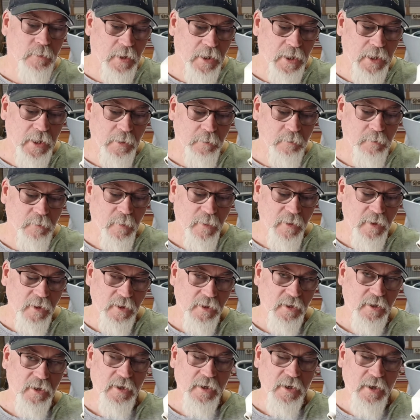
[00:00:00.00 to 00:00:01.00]
Um,
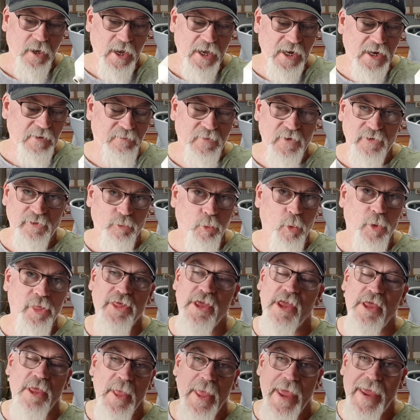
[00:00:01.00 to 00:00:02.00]
and if it's
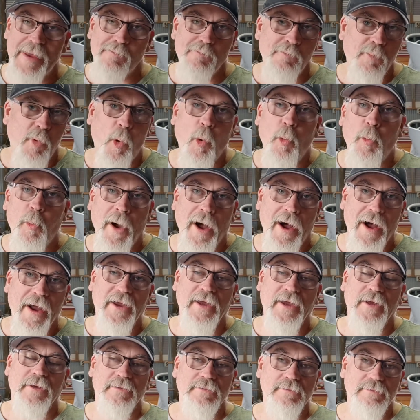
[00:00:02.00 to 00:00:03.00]
within that ballpark,
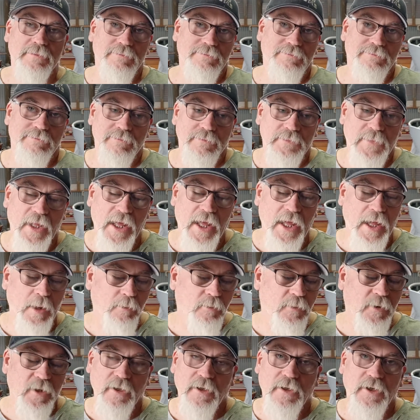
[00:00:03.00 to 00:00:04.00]
um,
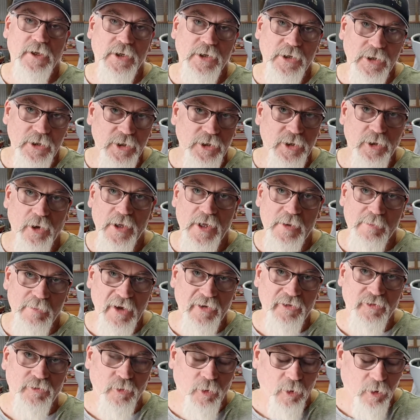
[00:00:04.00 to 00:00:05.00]
you got your
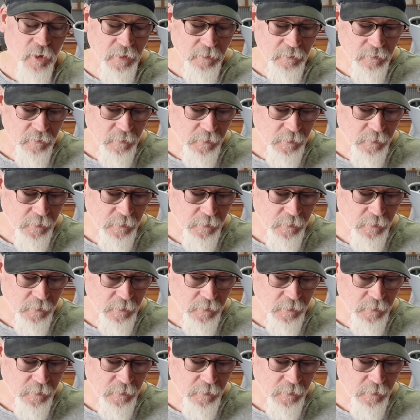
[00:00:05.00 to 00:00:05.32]
mix right.